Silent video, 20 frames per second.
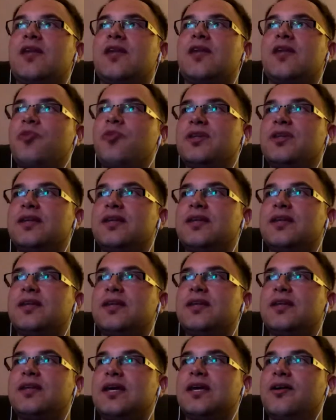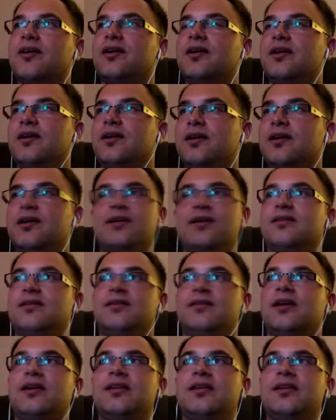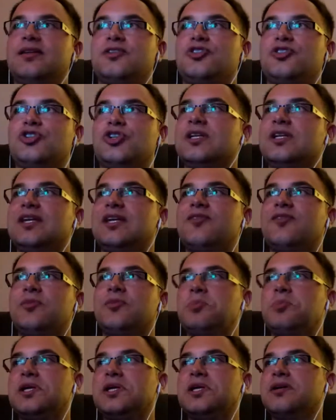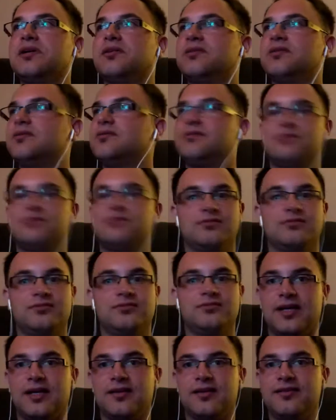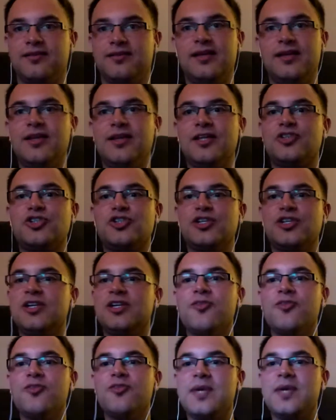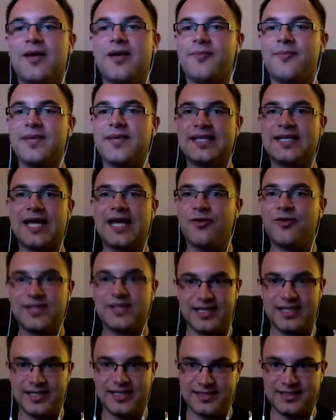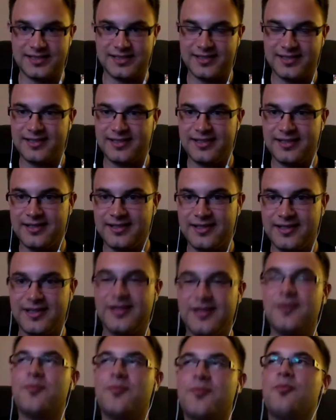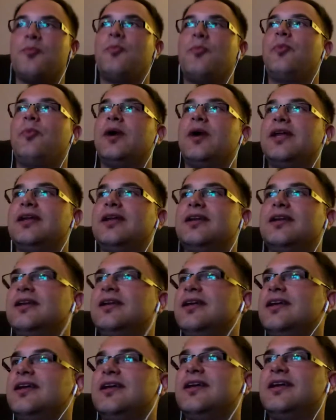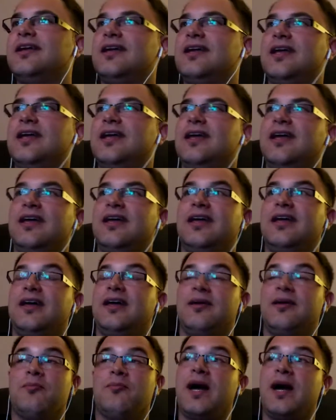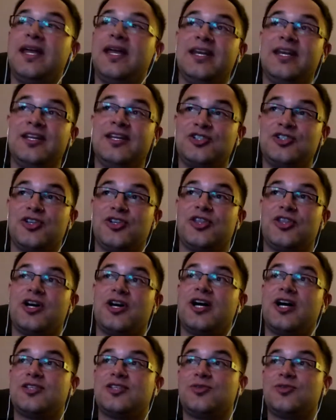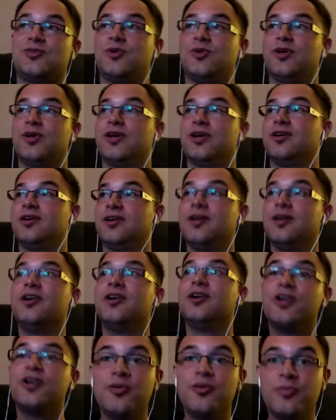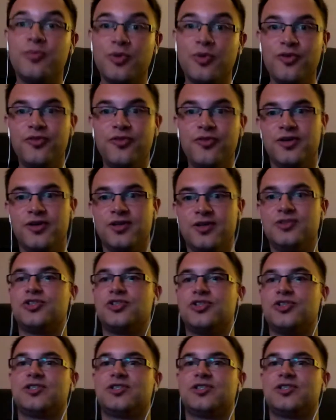they put together, this shouldn't even be, it shouldn't even be coming down to this. But my initial thoughts were, good move,